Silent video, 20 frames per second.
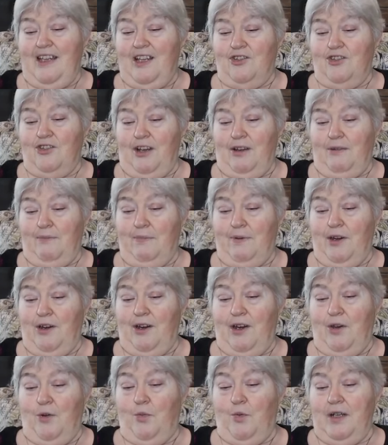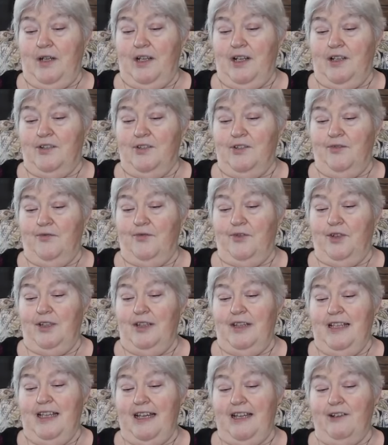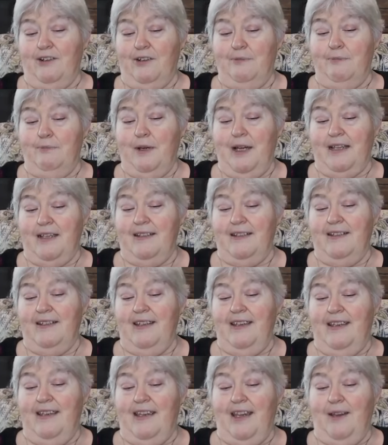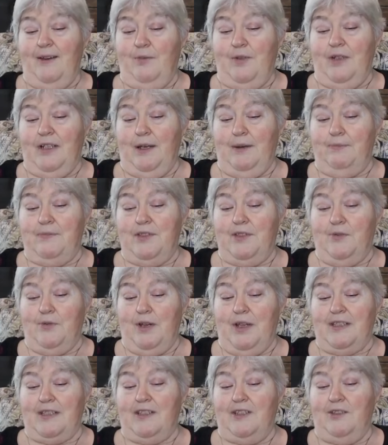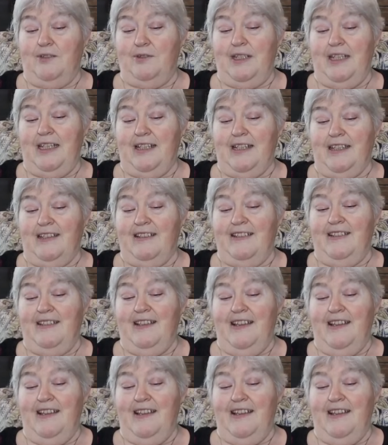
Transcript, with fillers: truck bearing a 100 foot ladder and bucket, and went up to rescue Nina.